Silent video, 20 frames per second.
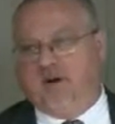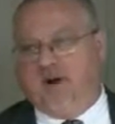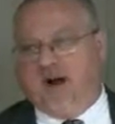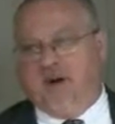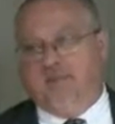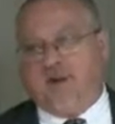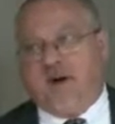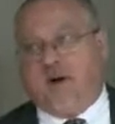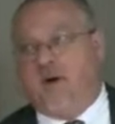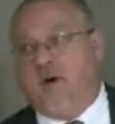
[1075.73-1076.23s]

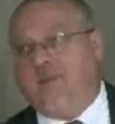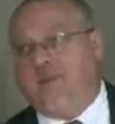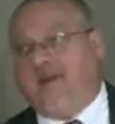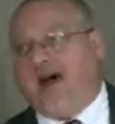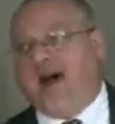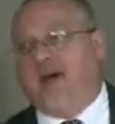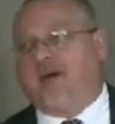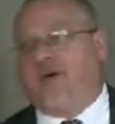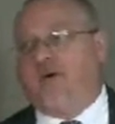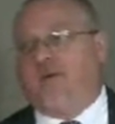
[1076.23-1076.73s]
Now, I'm not going
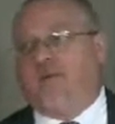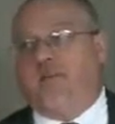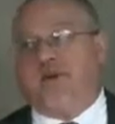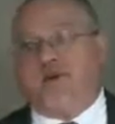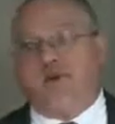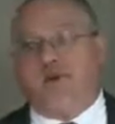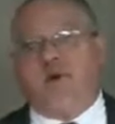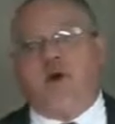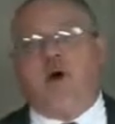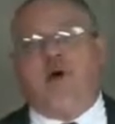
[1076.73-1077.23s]
back to it,
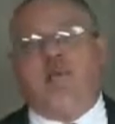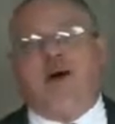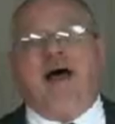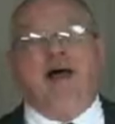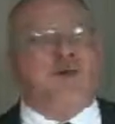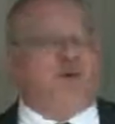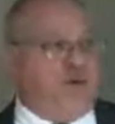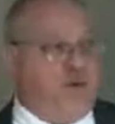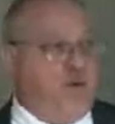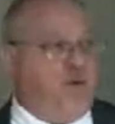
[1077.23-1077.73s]
but you go
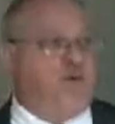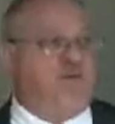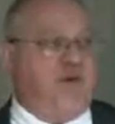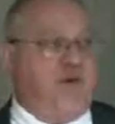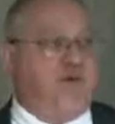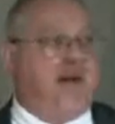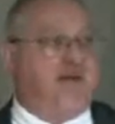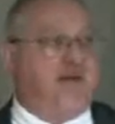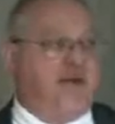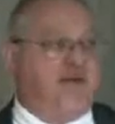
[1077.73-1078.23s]
back to
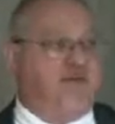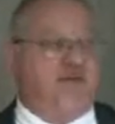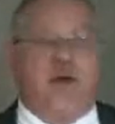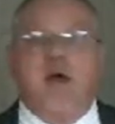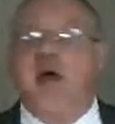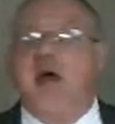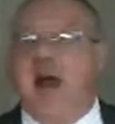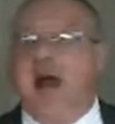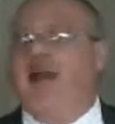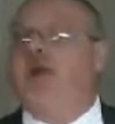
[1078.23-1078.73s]
Leviticus,
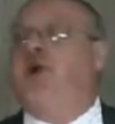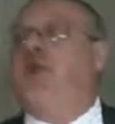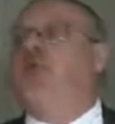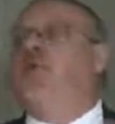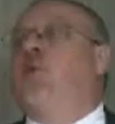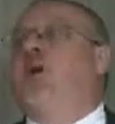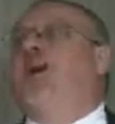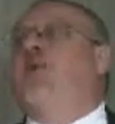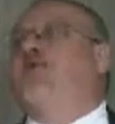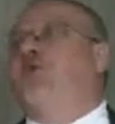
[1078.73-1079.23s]
and
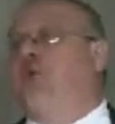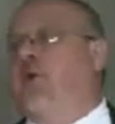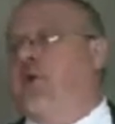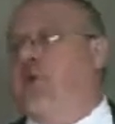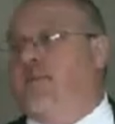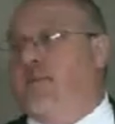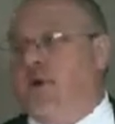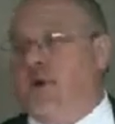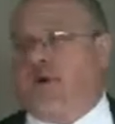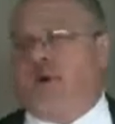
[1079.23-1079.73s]
you read
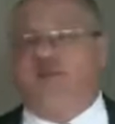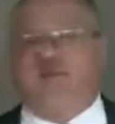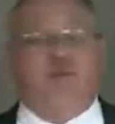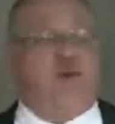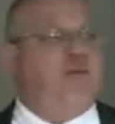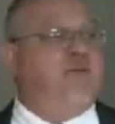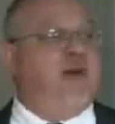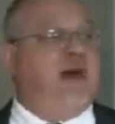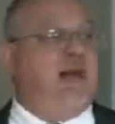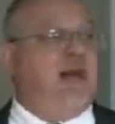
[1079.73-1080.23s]
through the book
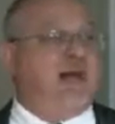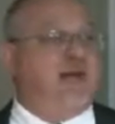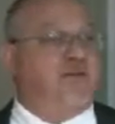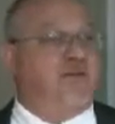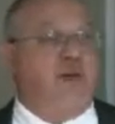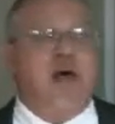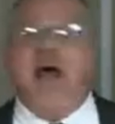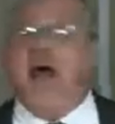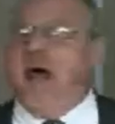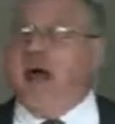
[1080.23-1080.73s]
of
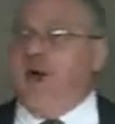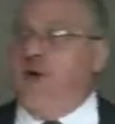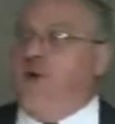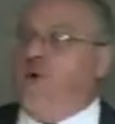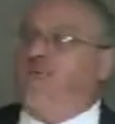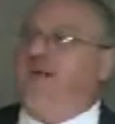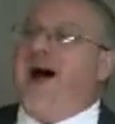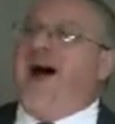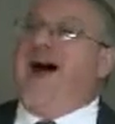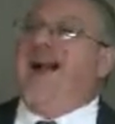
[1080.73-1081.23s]
Leviticus, and
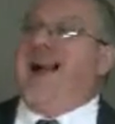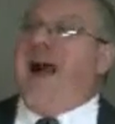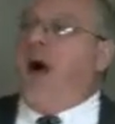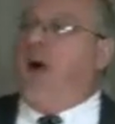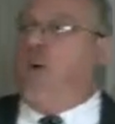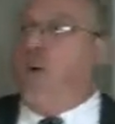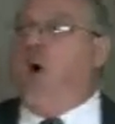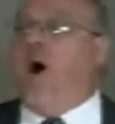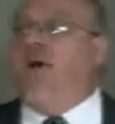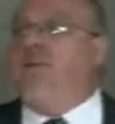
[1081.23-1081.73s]
you'll find
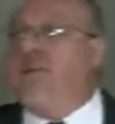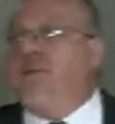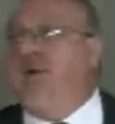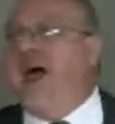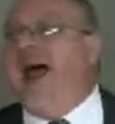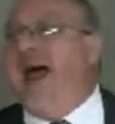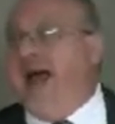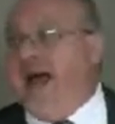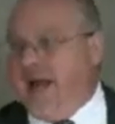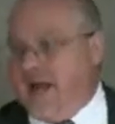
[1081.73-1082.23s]
out one
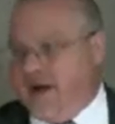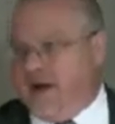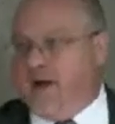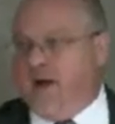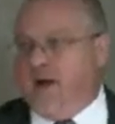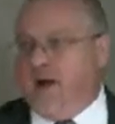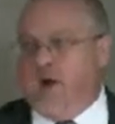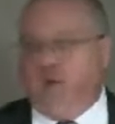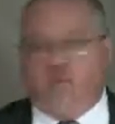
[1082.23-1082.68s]
thing